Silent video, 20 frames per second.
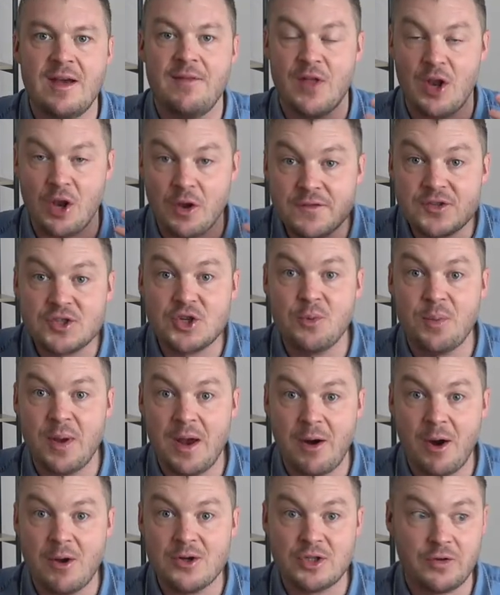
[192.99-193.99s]
They love
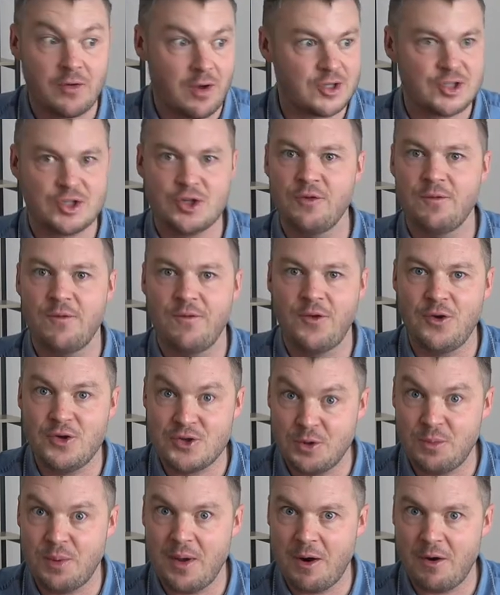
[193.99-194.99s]
superheroes, and you've got a few
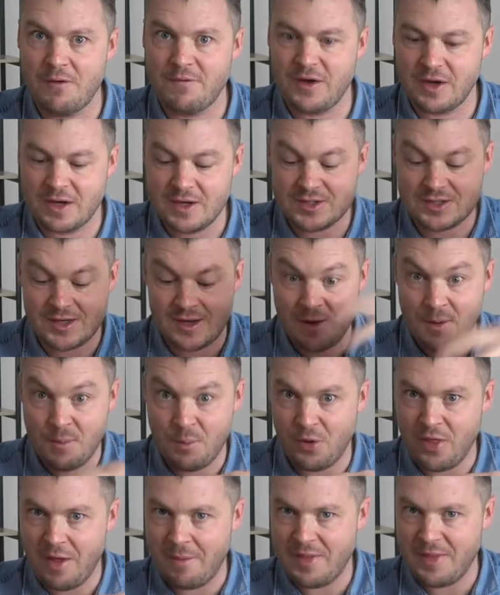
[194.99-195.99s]
superhero figures,
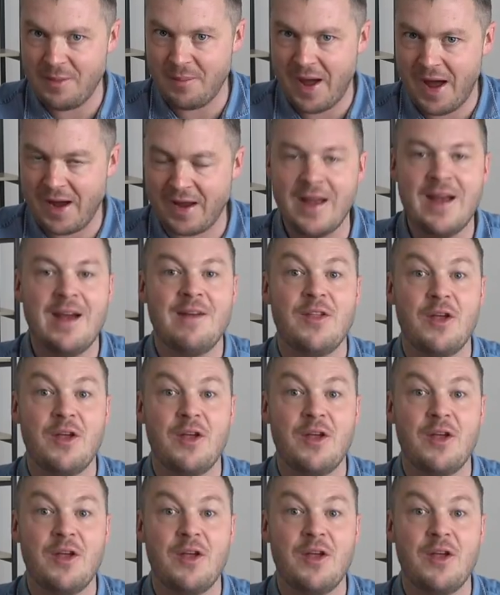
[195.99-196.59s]
put them in the bag.